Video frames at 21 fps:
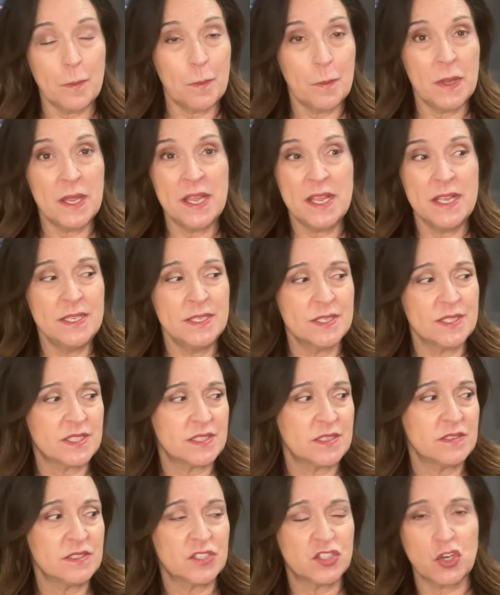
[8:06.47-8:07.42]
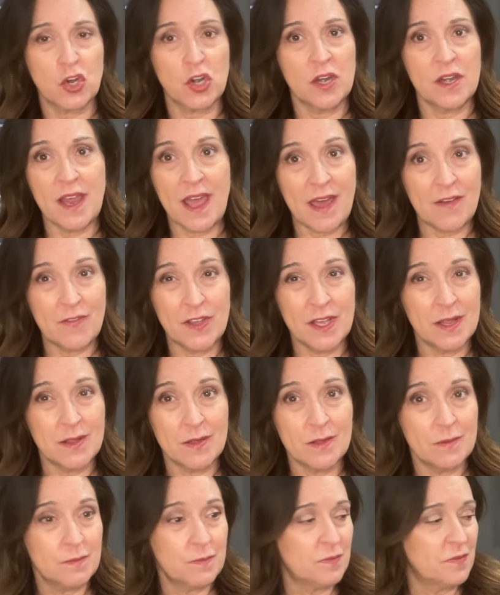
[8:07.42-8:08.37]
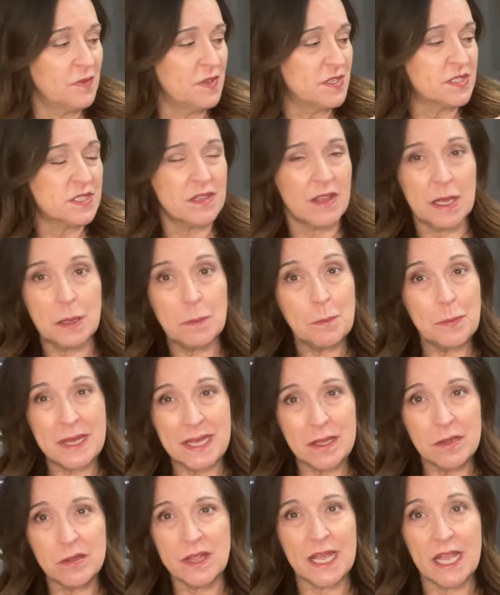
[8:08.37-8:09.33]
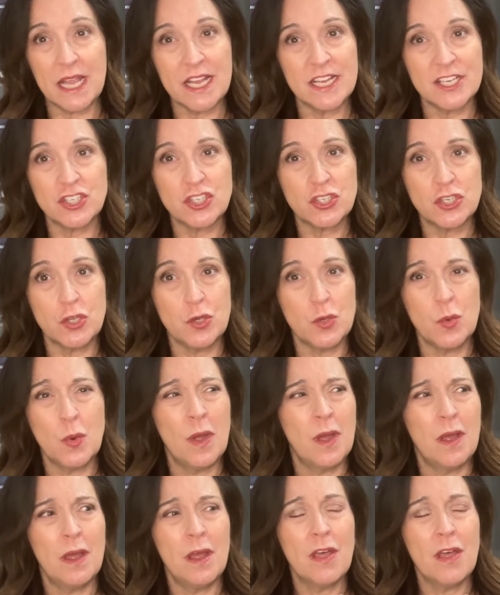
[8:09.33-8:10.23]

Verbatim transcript: his started having this like peeling issue